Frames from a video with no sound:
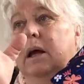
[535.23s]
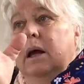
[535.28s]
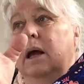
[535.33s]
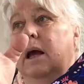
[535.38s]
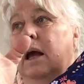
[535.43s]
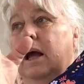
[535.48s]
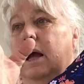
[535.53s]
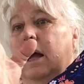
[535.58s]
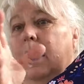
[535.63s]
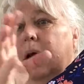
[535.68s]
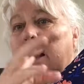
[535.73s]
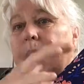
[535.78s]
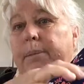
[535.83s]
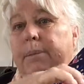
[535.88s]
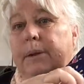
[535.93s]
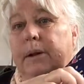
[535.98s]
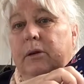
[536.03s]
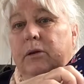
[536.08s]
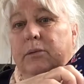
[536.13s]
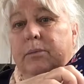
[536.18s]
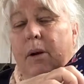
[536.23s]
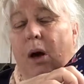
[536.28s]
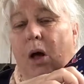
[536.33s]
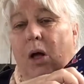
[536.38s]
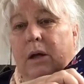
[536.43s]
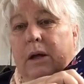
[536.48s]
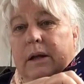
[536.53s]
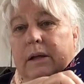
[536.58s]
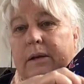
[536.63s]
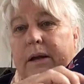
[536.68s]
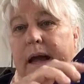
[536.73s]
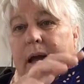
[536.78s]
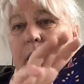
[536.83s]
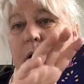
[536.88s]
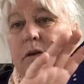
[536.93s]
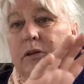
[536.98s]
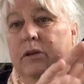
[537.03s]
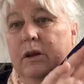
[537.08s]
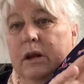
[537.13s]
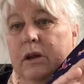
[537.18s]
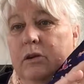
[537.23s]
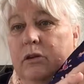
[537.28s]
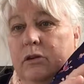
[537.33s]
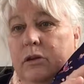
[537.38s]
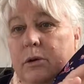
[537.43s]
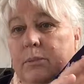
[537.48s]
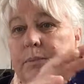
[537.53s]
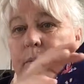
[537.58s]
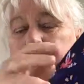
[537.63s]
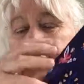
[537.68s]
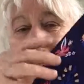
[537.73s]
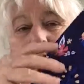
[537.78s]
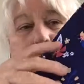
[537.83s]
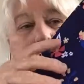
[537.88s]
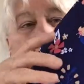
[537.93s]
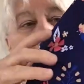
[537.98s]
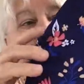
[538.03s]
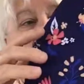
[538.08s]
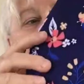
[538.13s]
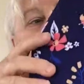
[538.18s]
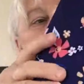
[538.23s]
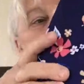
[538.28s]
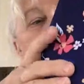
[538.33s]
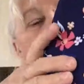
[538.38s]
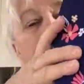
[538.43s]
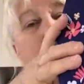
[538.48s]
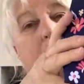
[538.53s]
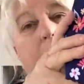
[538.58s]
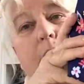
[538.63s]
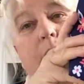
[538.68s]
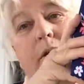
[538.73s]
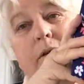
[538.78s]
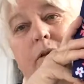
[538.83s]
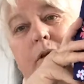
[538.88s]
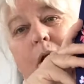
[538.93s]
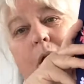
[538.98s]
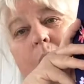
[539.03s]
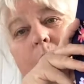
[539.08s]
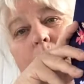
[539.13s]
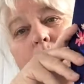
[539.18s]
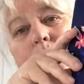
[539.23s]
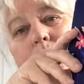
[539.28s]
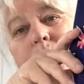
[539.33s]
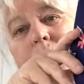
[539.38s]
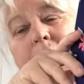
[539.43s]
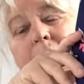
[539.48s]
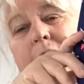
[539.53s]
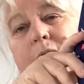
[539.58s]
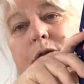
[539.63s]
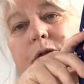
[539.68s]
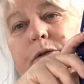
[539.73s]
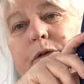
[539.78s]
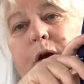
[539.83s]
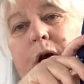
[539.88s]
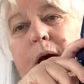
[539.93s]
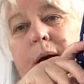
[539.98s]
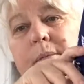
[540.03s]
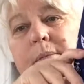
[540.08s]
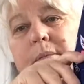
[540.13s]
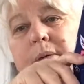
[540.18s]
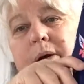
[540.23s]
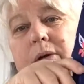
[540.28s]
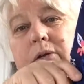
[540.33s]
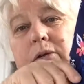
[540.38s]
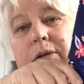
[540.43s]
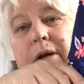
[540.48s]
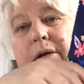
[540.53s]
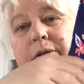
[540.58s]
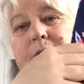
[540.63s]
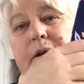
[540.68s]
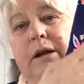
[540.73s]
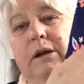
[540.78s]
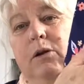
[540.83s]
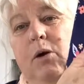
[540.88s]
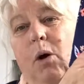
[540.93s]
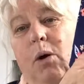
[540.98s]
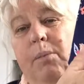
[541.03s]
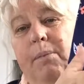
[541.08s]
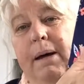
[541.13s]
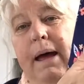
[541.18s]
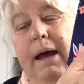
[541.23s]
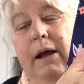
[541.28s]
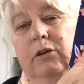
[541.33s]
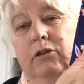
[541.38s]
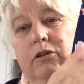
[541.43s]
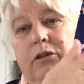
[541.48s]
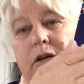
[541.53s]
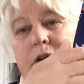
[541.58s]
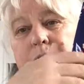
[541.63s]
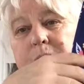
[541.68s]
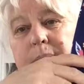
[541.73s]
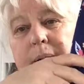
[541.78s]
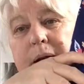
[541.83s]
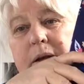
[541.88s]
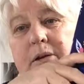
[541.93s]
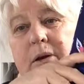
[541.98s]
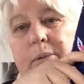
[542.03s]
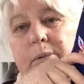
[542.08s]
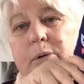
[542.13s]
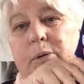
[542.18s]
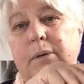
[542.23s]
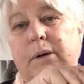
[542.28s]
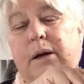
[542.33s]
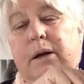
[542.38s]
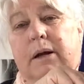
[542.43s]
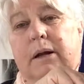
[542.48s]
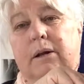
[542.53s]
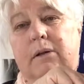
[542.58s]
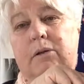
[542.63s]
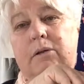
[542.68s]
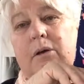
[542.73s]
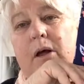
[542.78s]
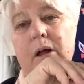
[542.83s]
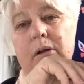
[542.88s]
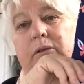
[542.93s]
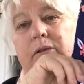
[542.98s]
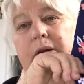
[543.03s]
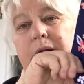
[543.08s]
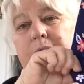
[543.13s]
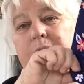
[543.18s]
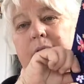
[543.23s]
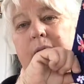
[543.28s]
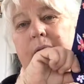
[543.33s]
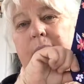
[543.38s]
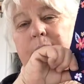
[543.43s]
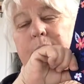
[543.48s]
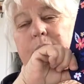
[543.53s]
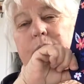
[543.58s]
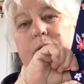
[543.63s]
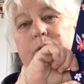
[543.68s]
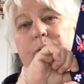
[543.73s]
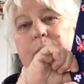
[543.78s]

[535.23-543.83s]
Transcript: a couple of small containers, and a soup container. So that's from Stephanie Dolbeck. She's my Tupperware consultant, and I was